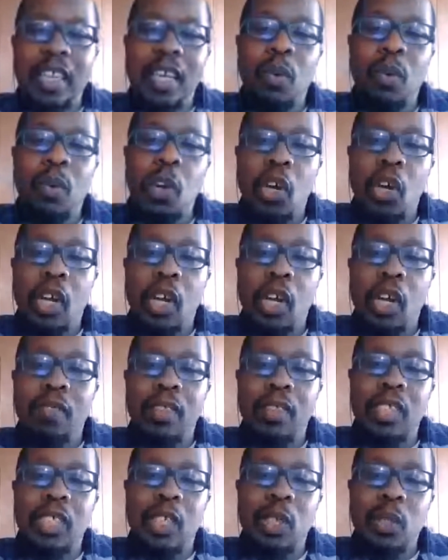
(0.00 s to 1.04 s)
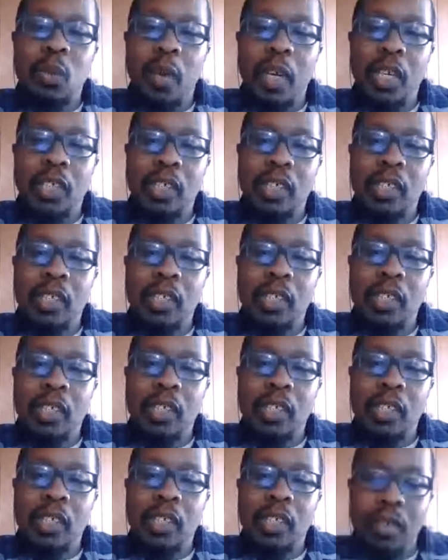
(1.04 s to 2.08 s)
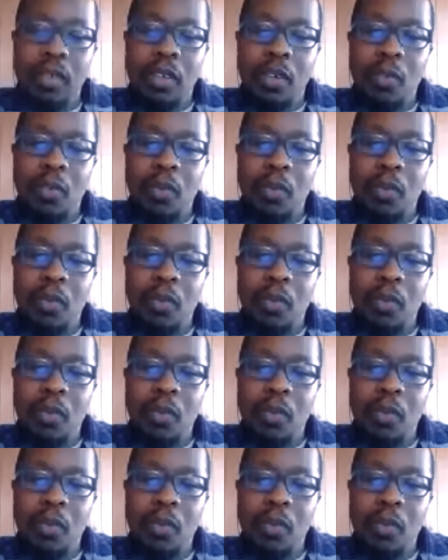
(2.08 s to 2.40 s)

I mean, I think with all of the situations that